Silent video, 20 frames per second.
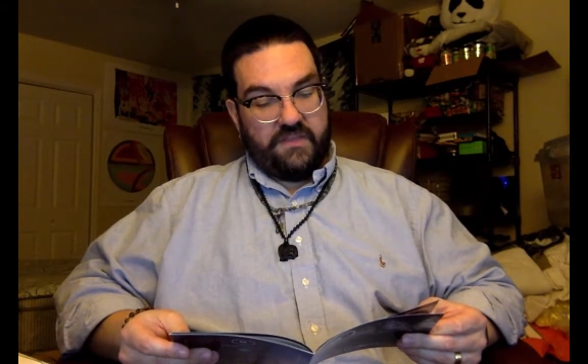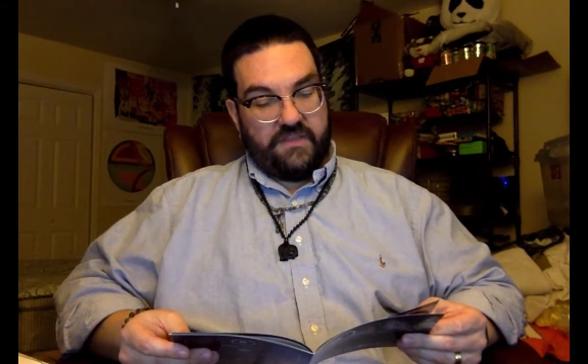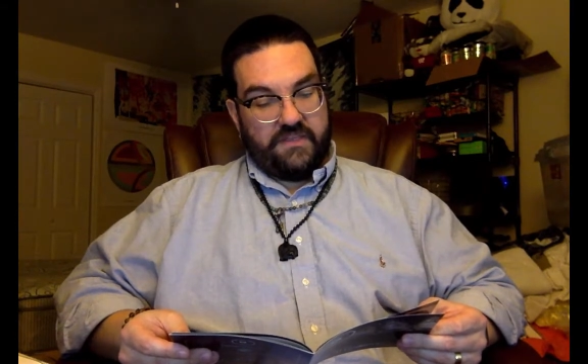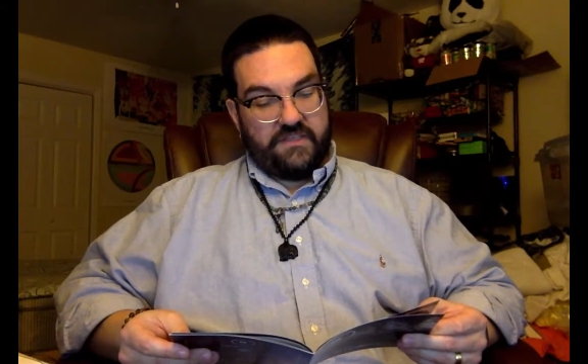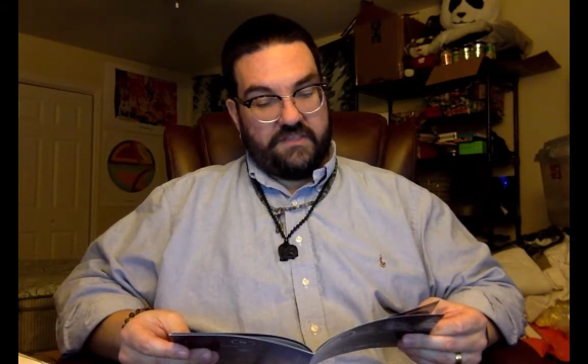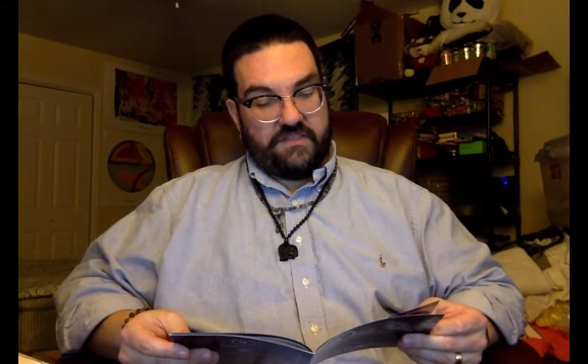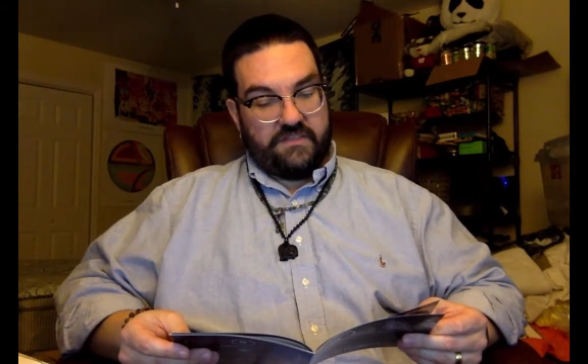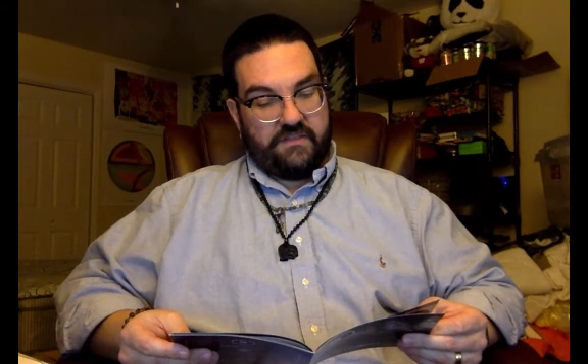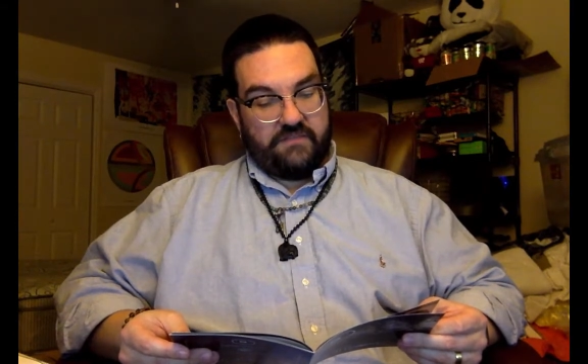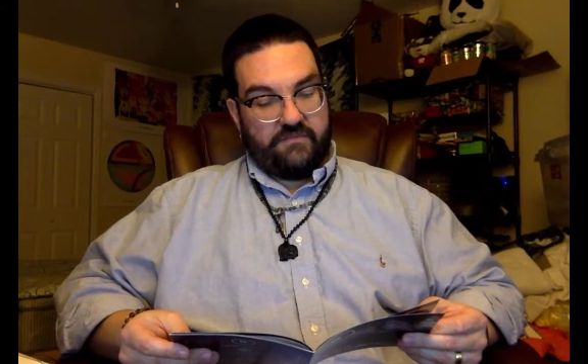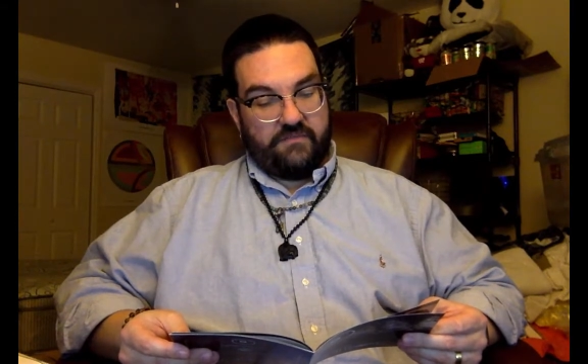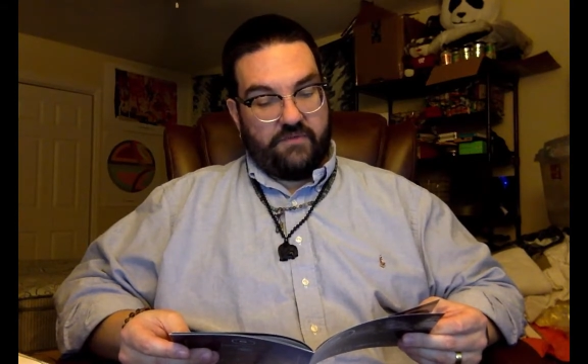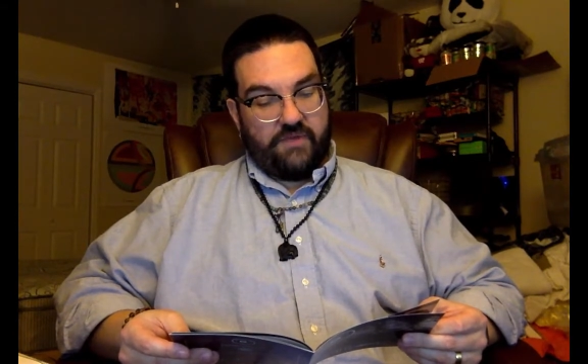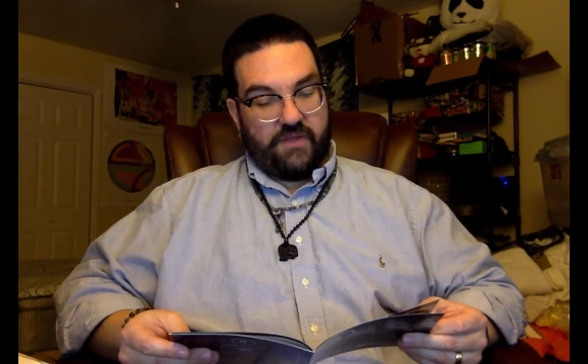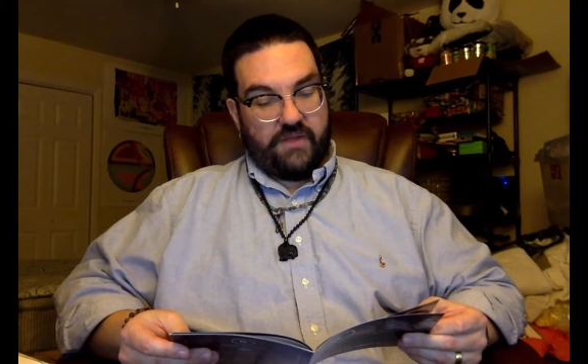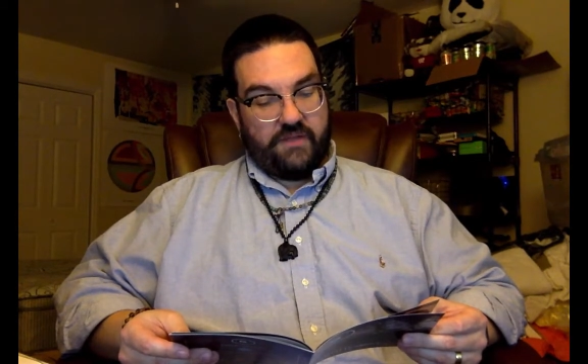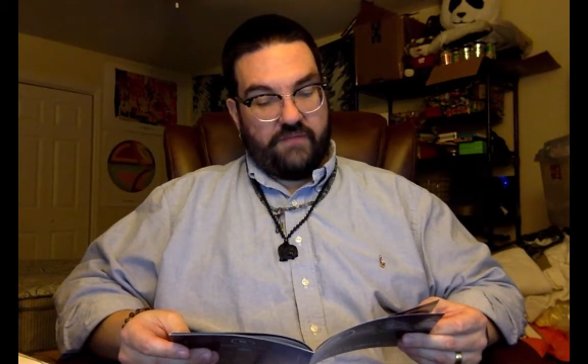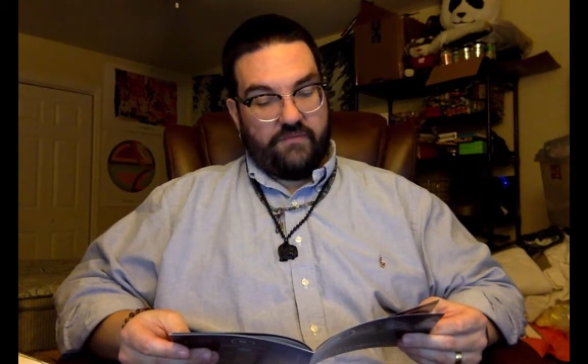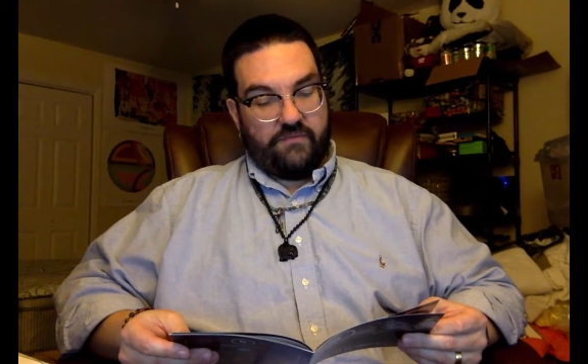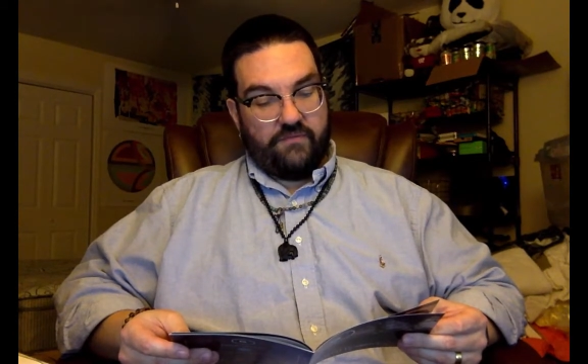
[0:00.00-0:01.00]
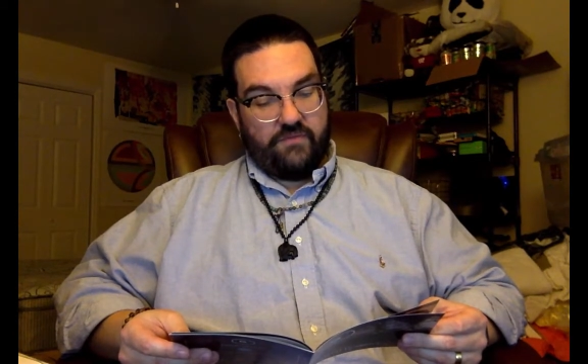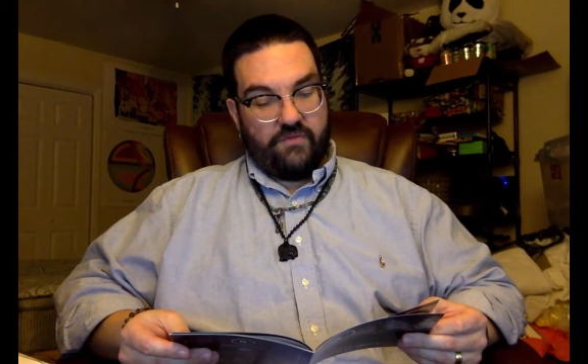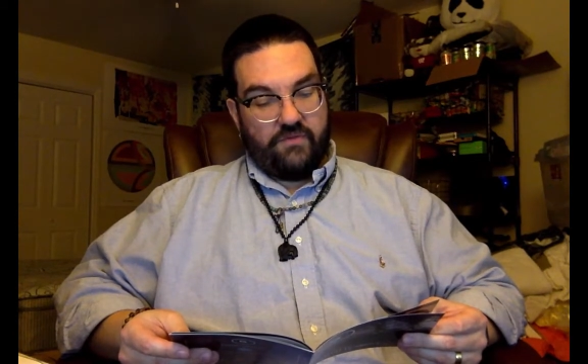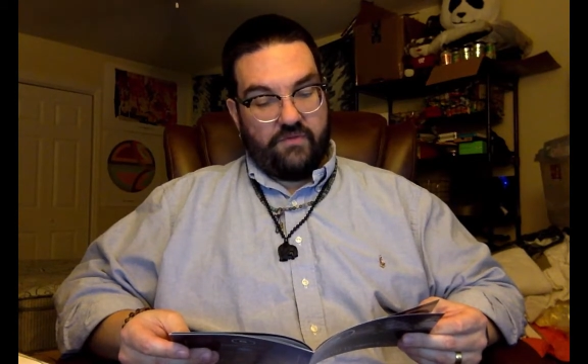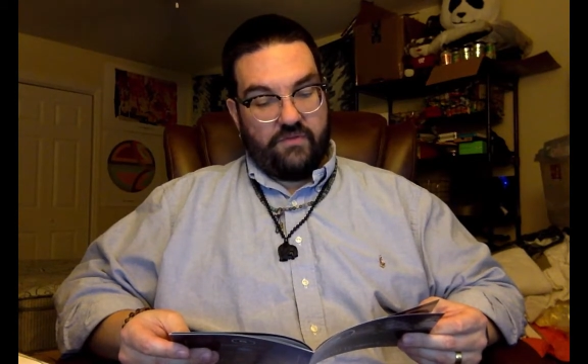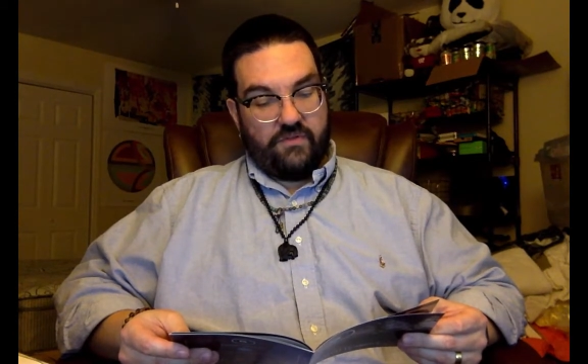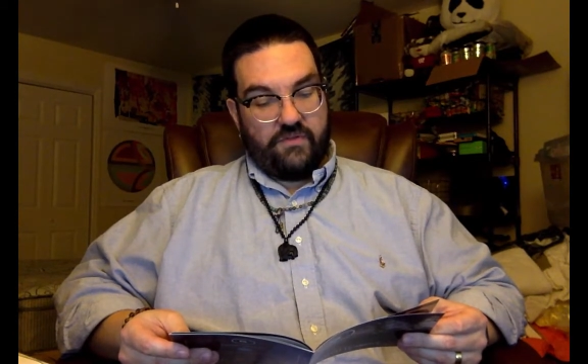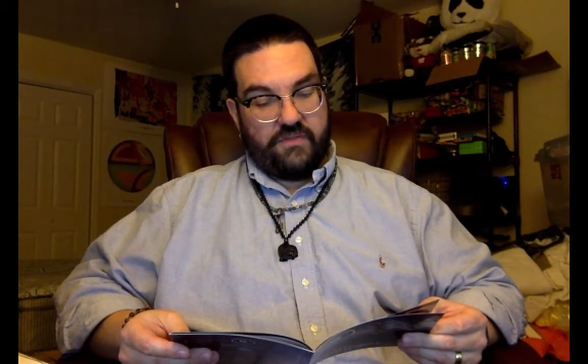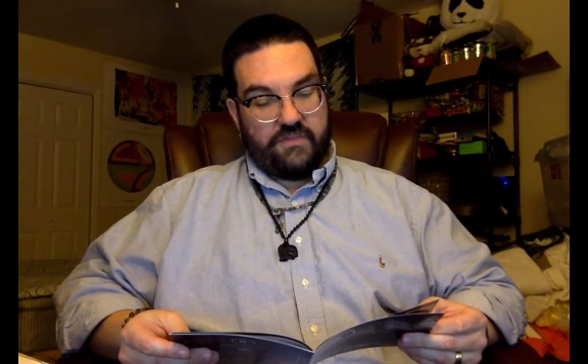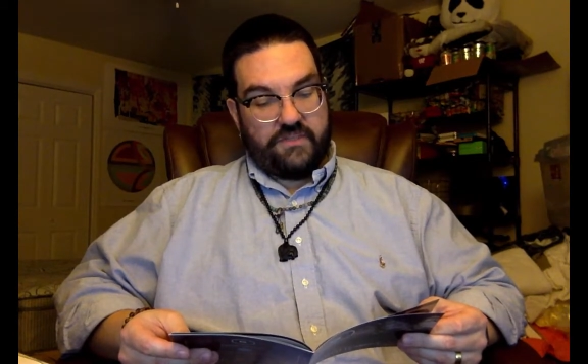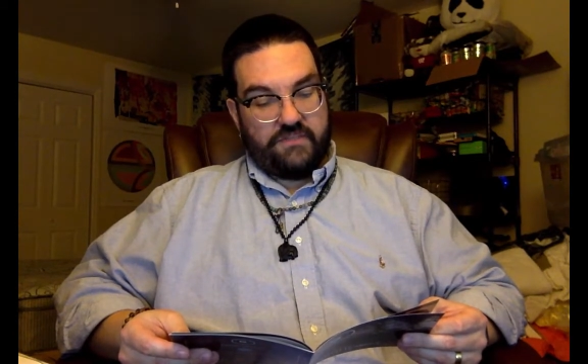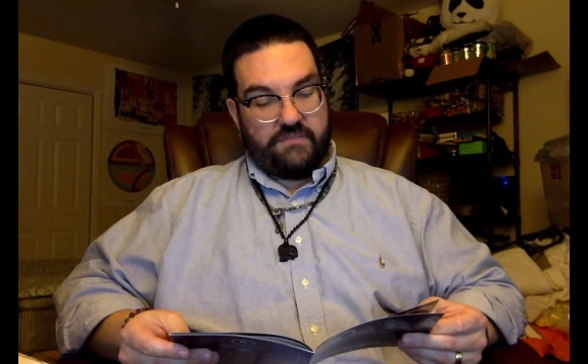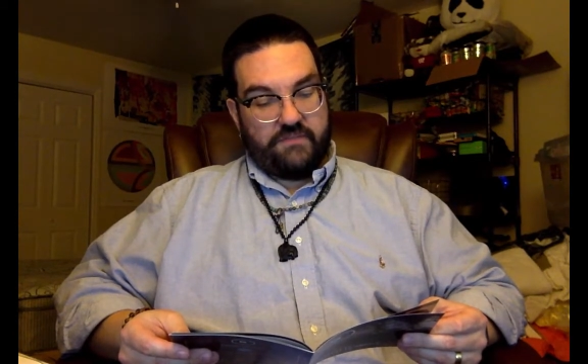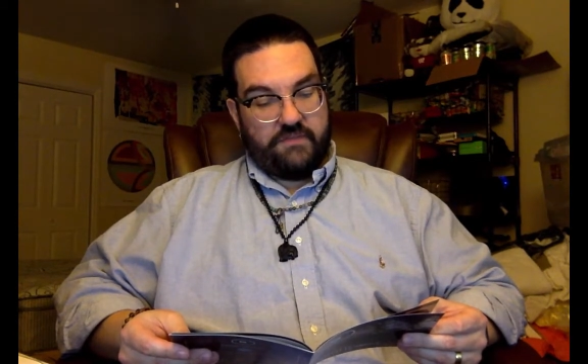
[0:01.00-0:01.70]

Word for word: His love of rock and roll is a